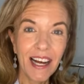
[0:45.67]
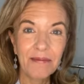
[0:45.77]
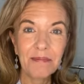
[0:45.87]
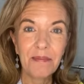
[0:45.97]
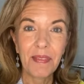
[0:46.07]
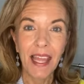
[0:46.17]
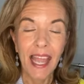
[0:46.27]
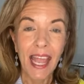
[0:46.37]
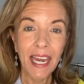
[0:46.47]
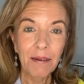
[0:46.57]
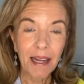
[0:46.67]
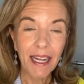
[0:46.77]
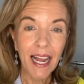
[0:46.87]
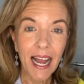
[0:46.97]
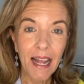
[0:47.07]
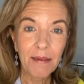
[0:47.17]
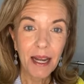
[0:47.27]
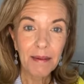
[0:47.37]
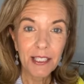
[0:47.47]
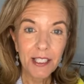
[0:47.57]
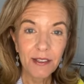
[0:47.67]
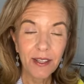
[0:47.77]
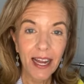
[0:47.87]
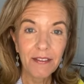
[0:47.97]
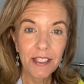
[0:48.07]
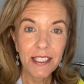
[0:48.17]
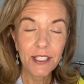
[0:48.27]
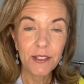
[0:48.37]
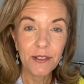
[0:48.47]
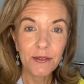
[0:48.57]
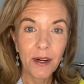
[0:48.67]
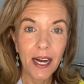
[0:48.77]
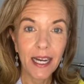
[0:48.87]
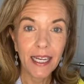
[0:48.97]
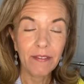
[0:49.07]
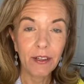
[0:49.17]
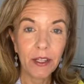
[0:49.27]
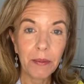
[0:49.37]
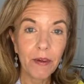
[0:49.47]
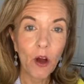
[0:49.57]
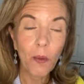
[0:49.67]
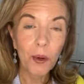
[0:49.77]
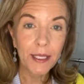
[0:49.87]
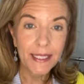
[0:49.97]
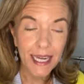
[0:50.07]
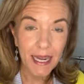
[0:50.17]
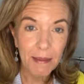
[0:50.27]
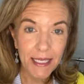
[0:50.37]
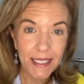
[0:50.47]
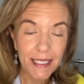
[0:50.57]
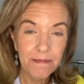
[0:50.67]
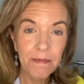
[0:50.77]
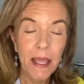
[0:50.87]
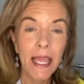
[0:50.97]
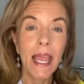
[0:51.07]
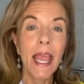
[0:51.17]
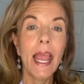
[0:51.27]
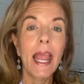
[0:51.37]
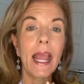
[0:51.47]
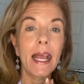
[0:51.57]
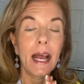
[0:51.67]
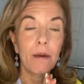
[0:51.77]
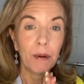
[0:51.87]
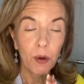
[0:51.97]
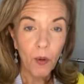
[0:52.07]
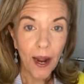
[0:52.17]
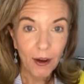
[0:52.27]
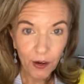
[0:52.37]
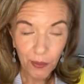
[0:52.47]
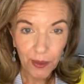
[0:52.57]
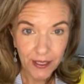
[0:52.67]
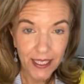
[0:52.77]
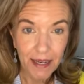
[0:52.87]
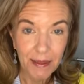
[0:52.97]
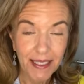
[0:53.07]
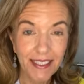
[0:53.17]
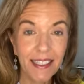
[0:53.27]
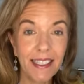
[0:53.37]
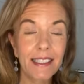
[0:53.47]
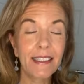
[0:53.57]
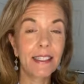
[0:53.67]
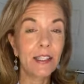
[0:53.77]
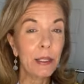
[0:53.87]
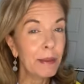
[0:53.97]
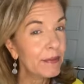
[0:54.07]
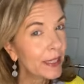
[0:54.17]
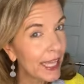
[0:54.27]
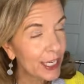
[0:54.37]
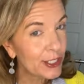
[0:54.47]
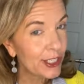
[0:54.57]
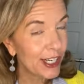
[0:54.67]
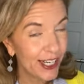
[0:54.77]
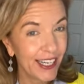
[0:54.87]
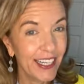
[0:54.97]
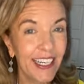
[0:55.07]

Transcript: Um, anyway, I am coming to you live to, to uh, give you a little bit of a homework assignment, a required homework assignment. It's a little bit of a lecture.